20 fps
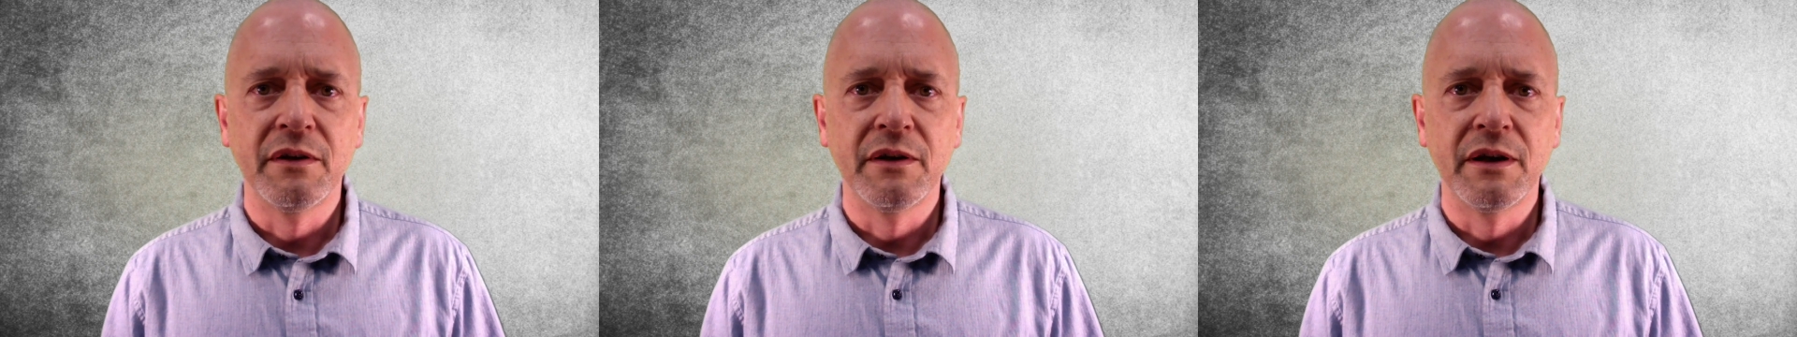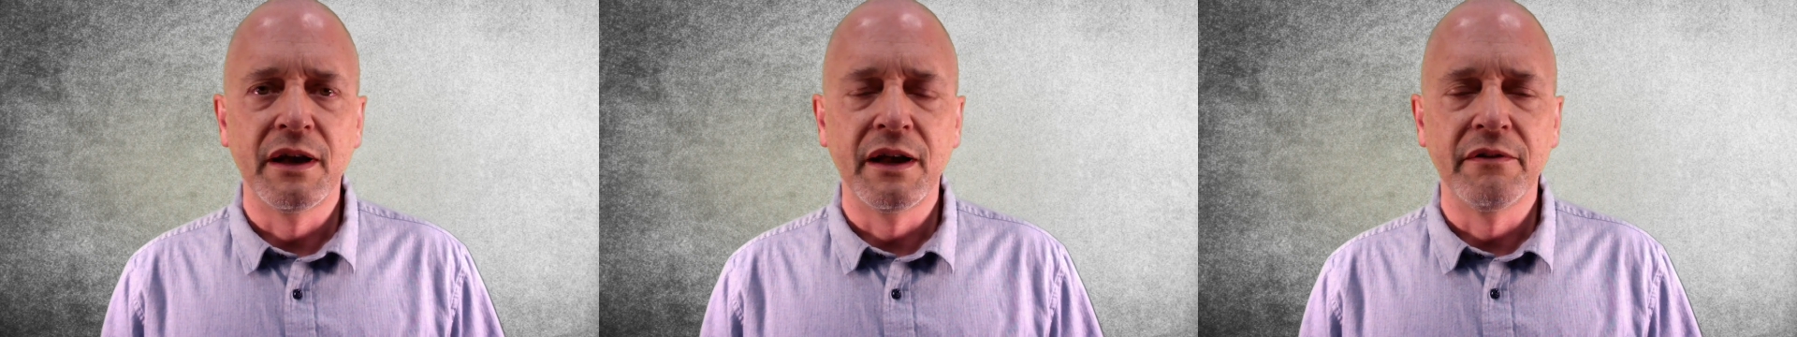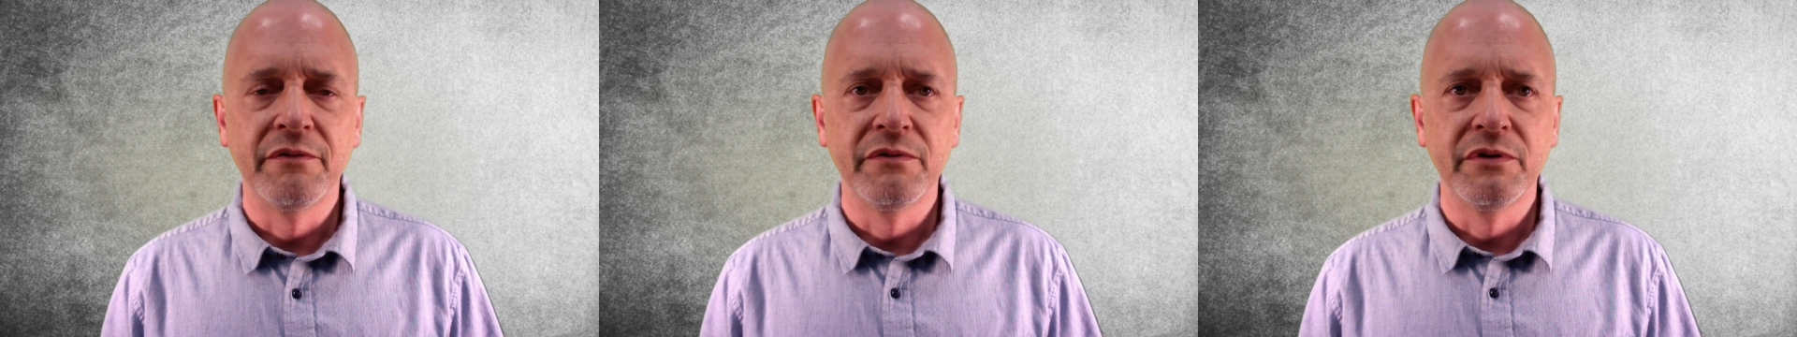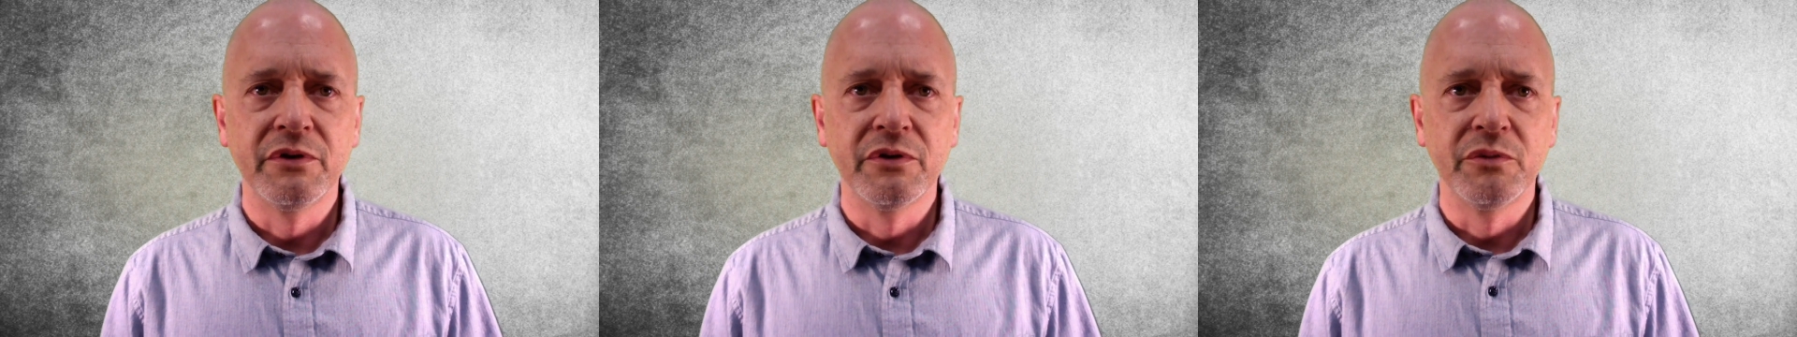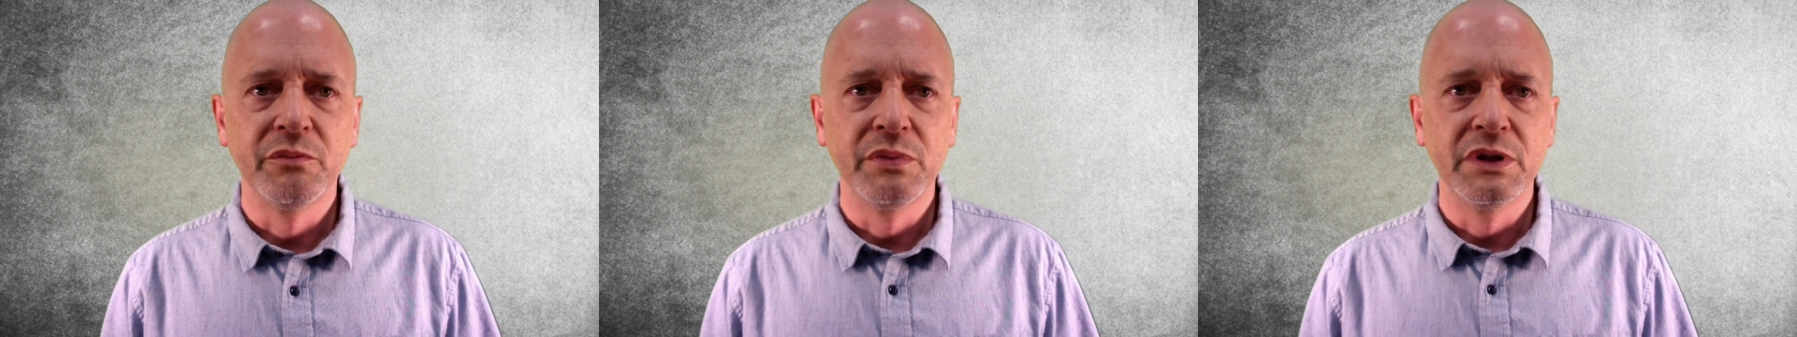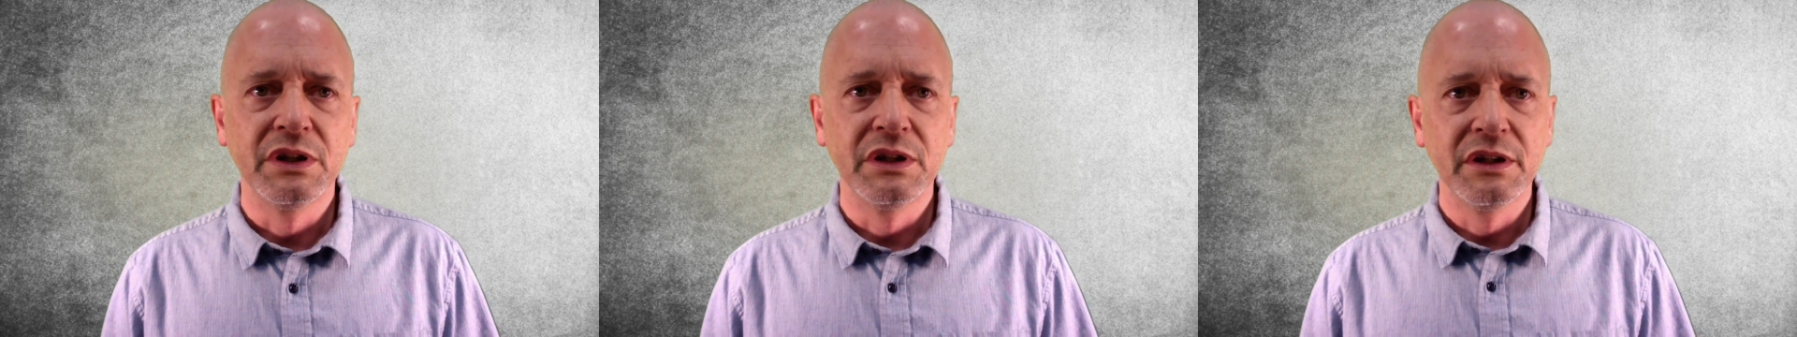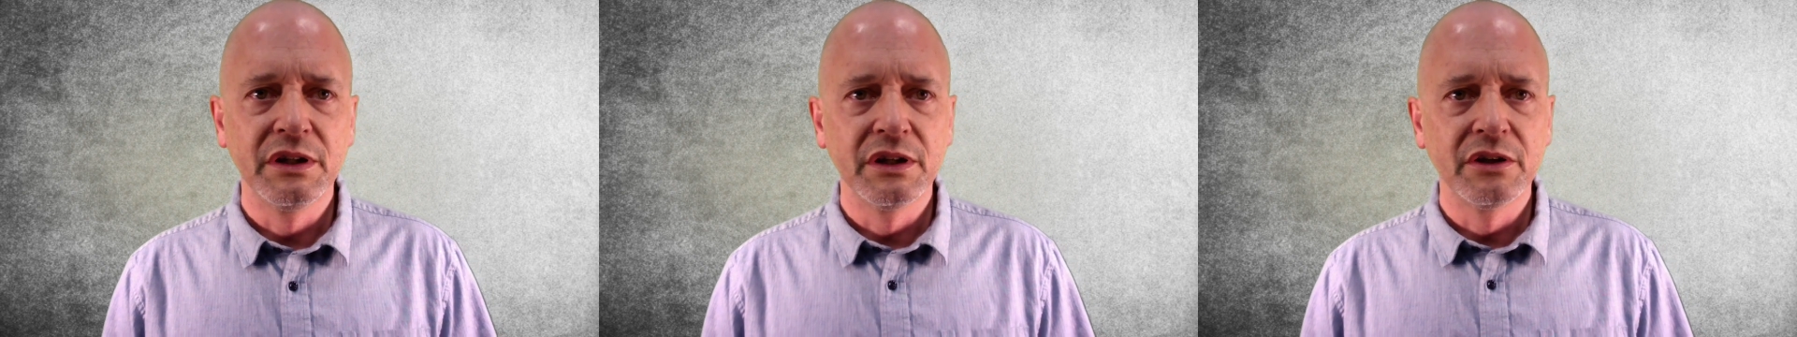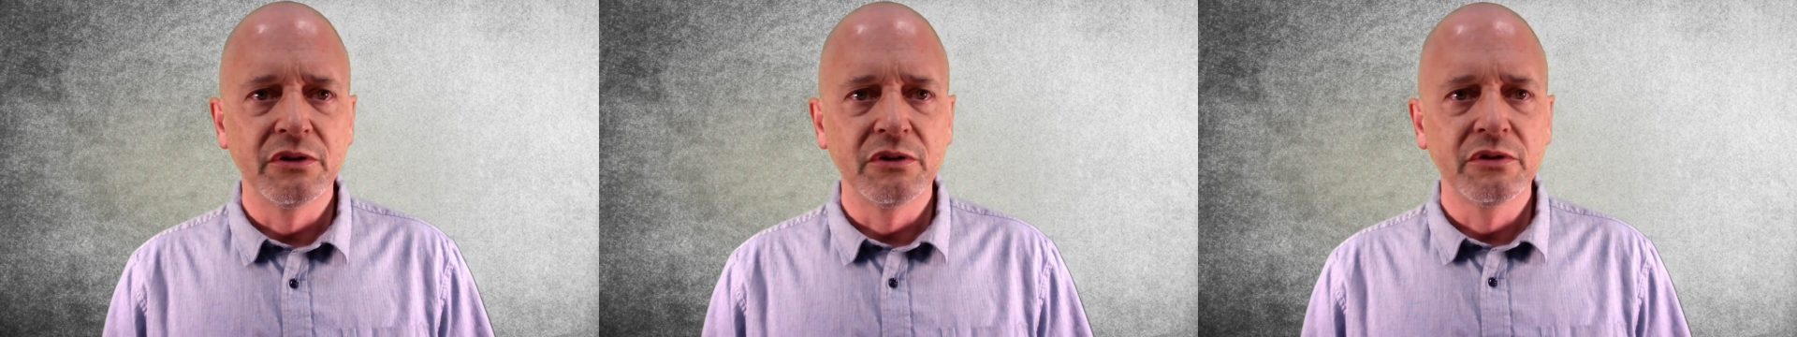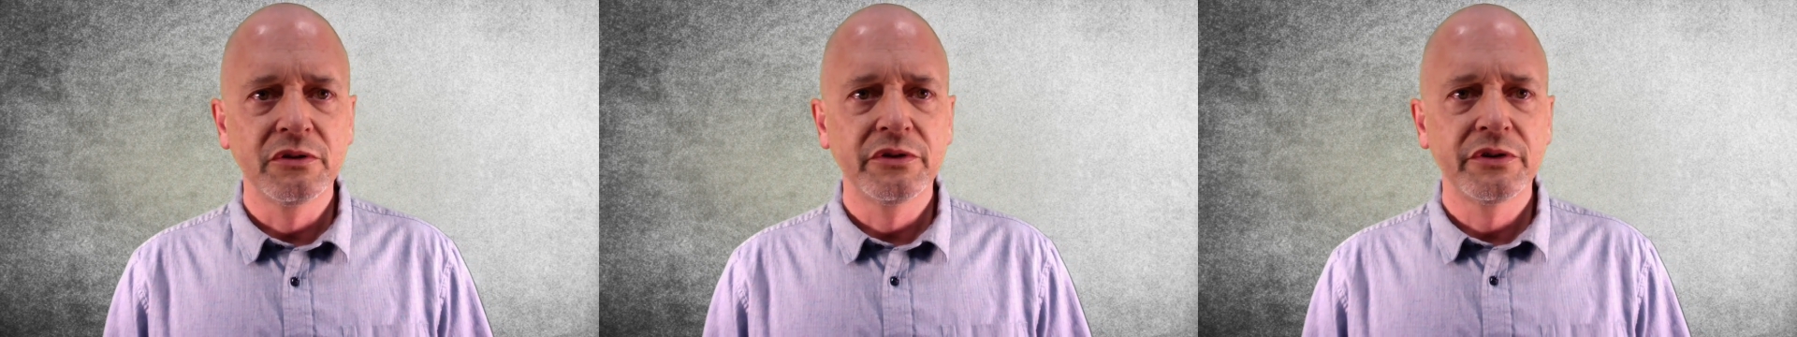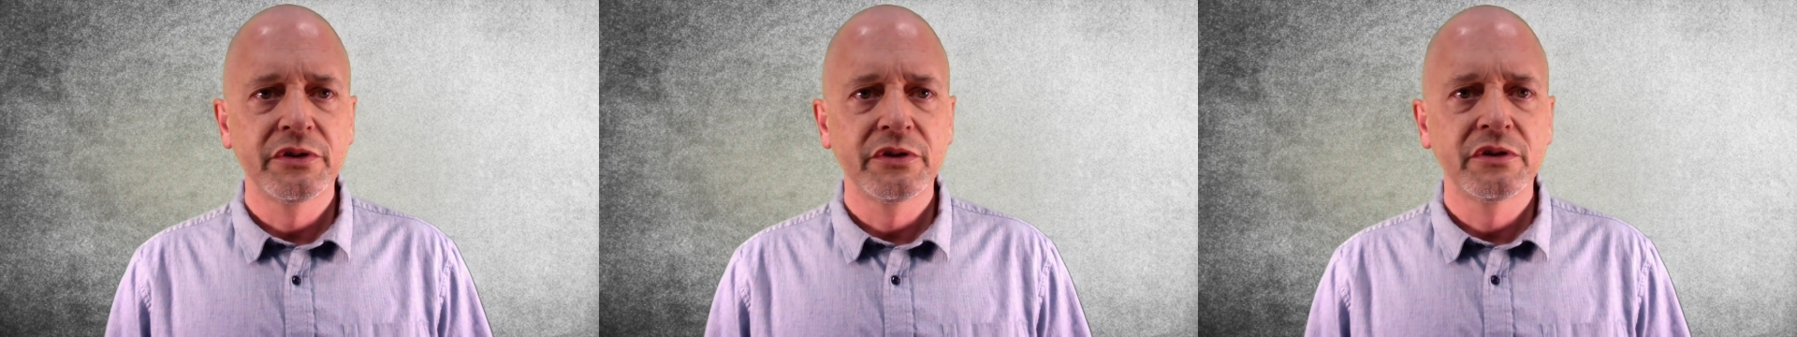I feel
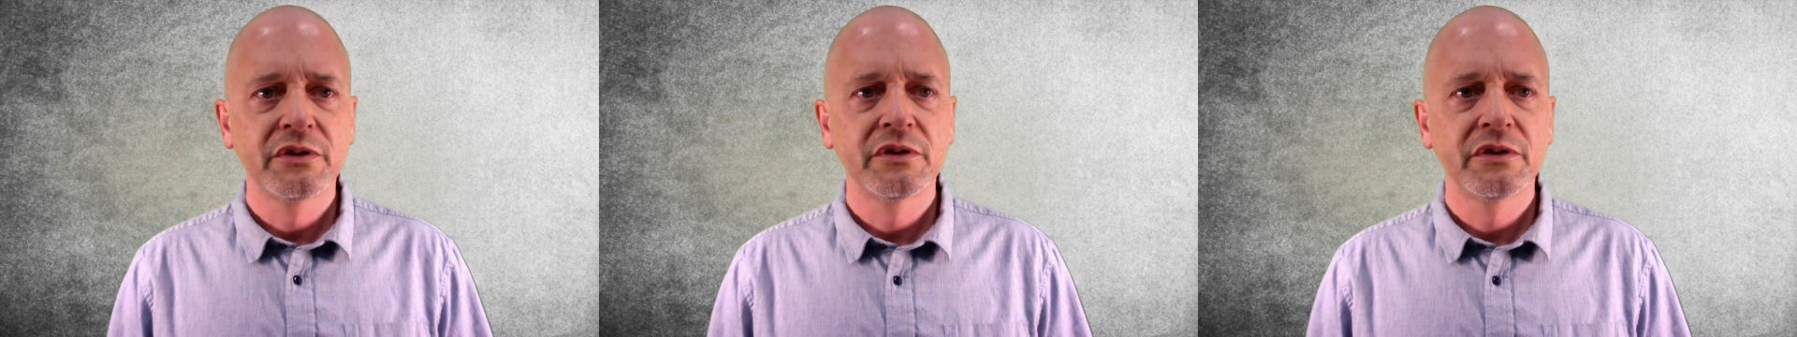belittled,